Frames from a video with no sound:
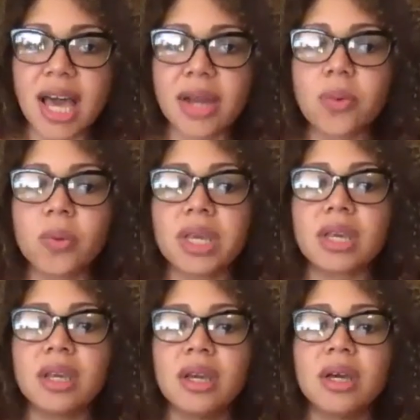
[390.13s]
How do
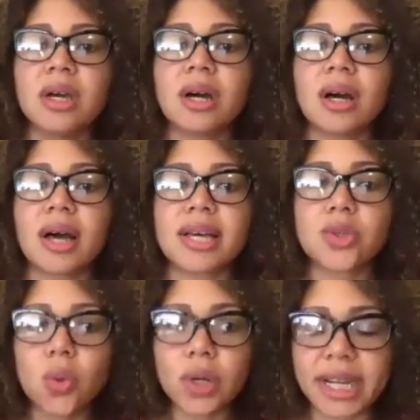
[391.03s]
we, uh, as
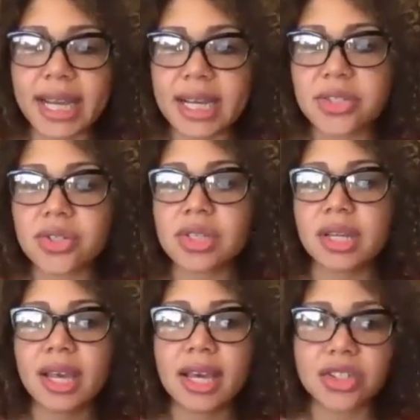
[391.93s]
organizers
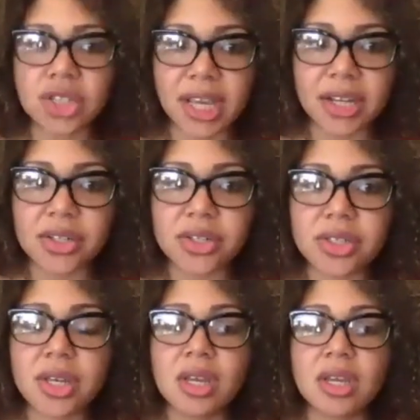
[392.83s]
and educators,
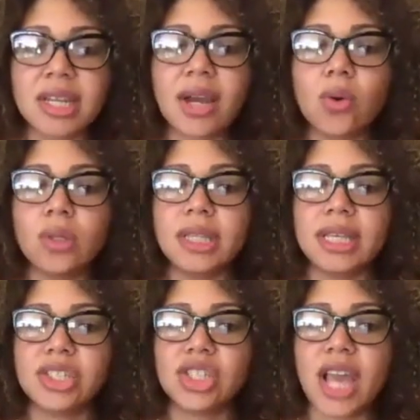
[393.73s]
not
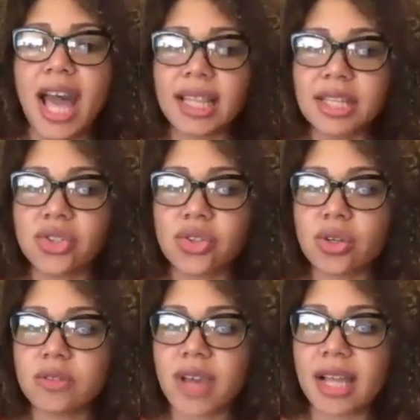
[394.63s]
only challenge
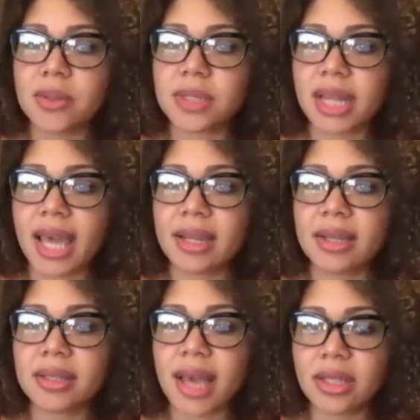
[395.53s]
those values and
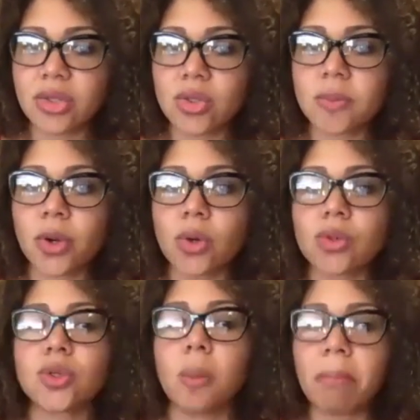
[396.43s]
atti attitudes, but
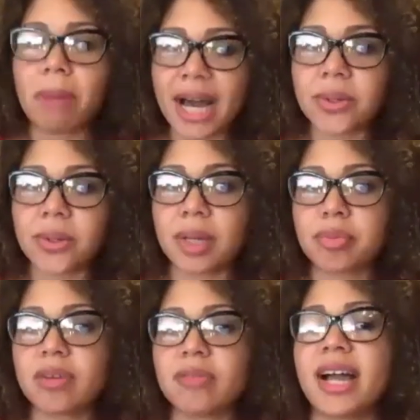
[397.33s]
also model and
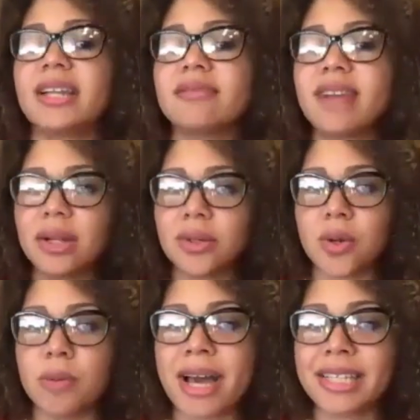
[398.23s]
provide a
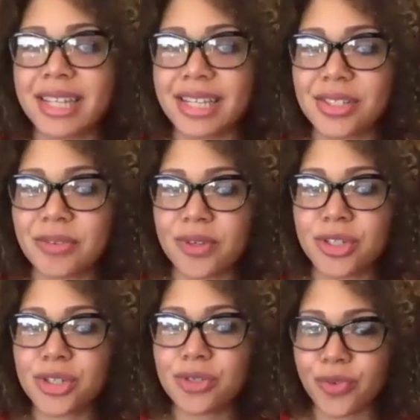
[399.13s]
radical imagination for
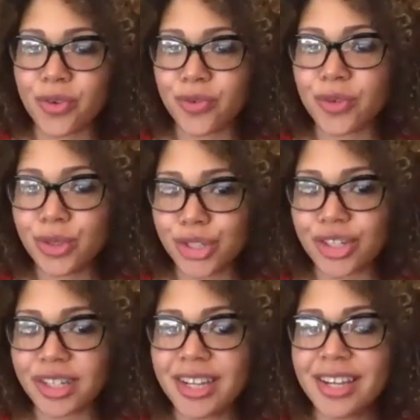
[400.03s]
for
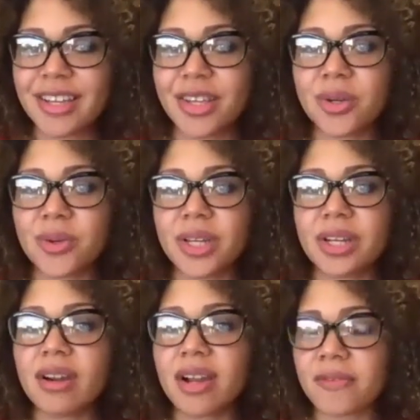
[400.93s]
future you know, in
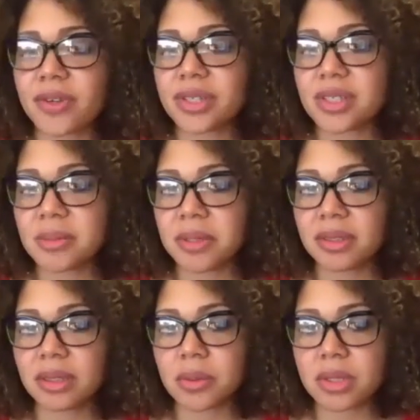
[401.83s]
our efforts to
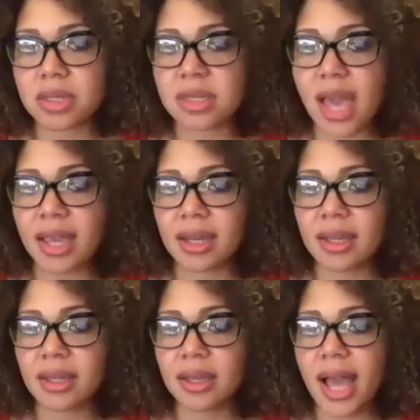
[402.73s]
build a new
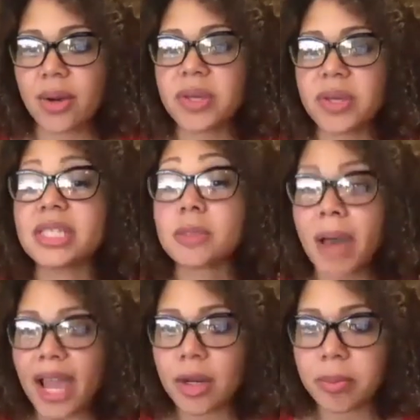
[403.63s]
society? How do we
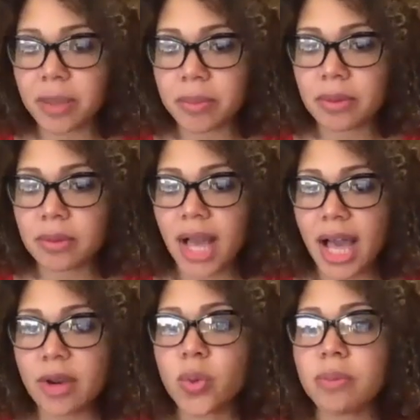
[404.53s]
inspire people?
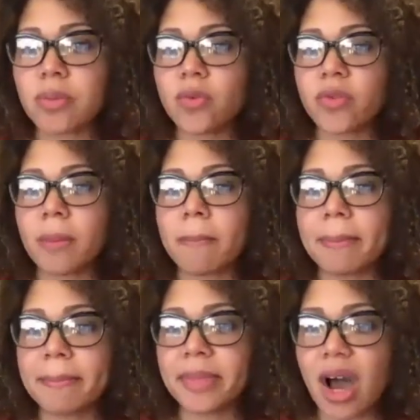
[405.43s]
How do we move
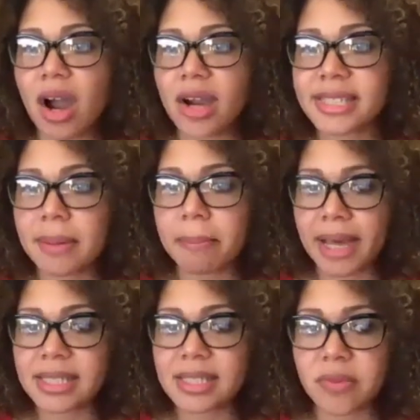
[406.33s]
them, the hearts and
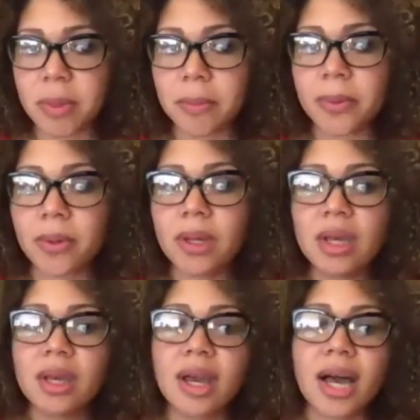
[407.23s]
minds of people?
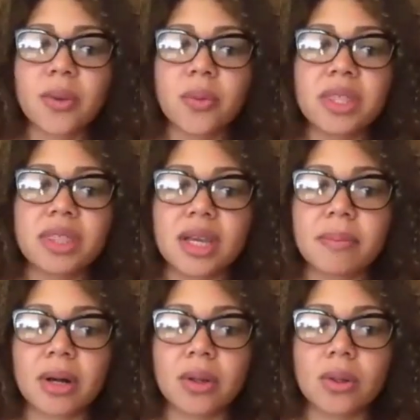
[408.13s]
How do we think
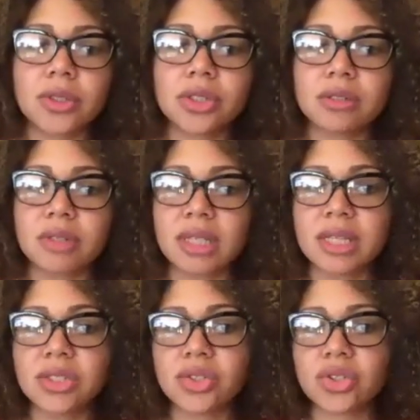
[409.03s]
about culture in
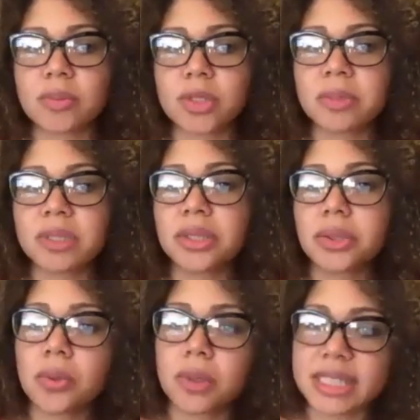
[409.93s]
relationship to
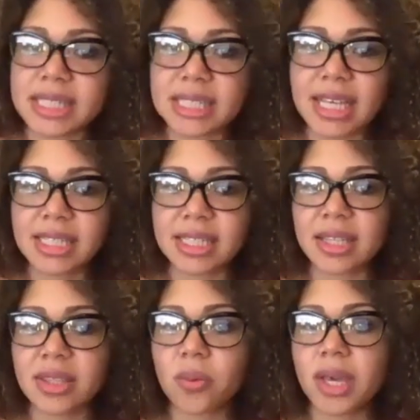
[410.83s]
political organization
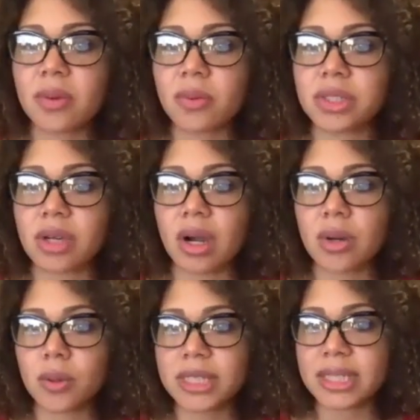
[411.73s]
and the way in which
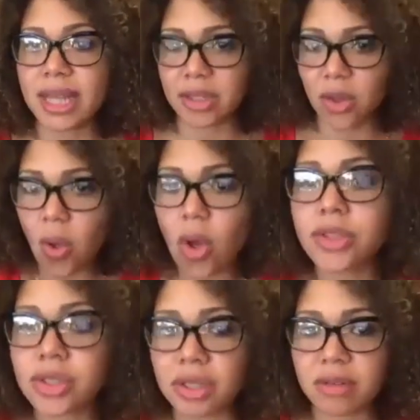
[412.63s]
our, or, like the
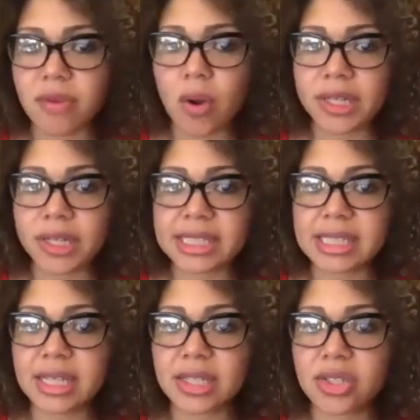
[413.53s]
culture of our
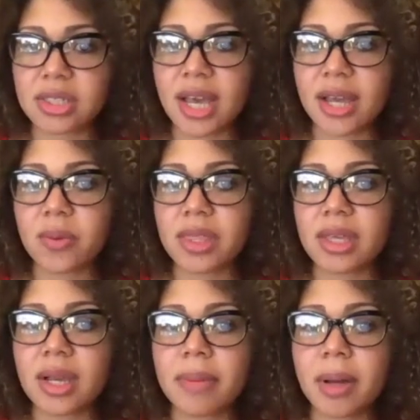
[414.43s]
organizations? How do we
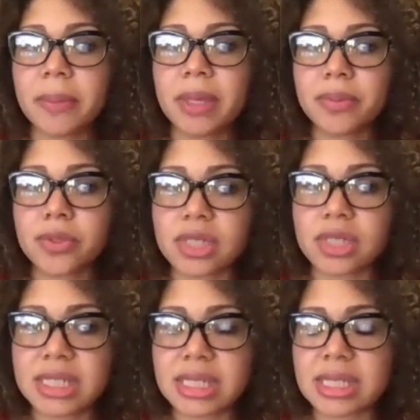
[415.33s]
think about people's
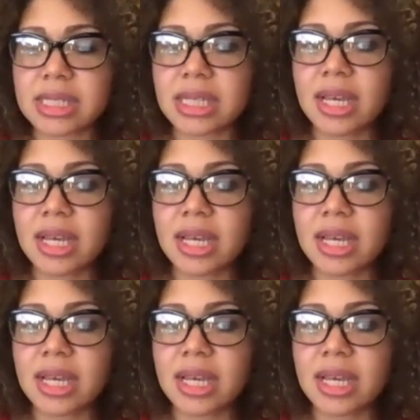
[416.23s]
resistance?